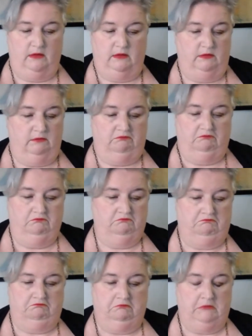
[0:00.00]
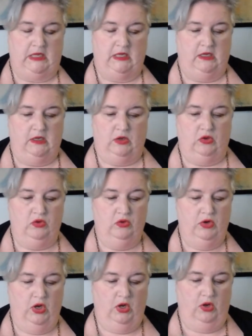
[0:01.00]
I don't know.
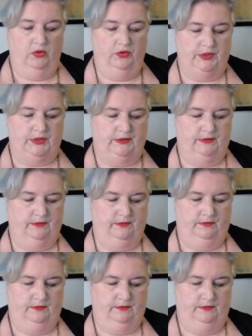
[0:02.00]
Who knows?